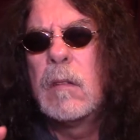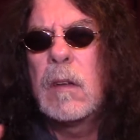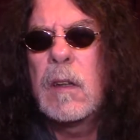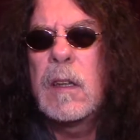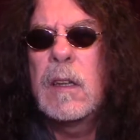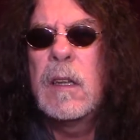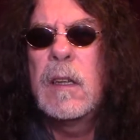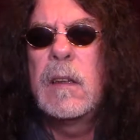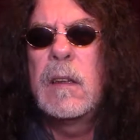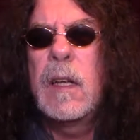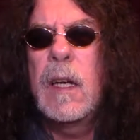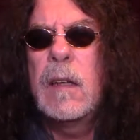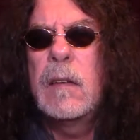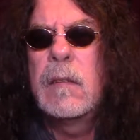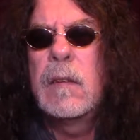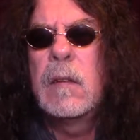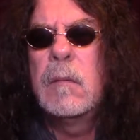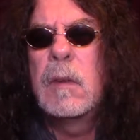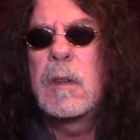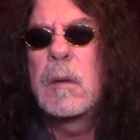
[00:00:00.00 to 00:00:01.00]
really didn't
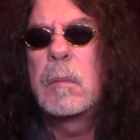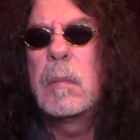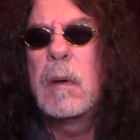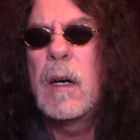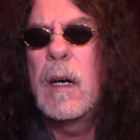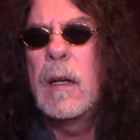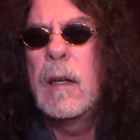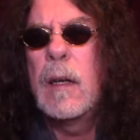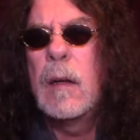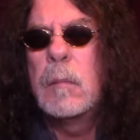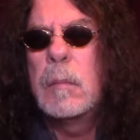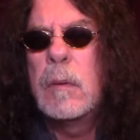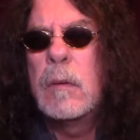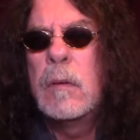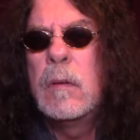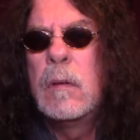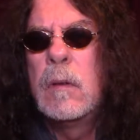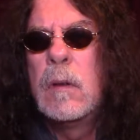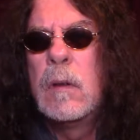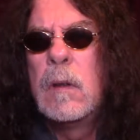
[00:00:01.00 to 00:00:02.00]
taste too much
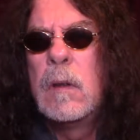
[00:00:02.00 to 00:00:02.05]
pineapple.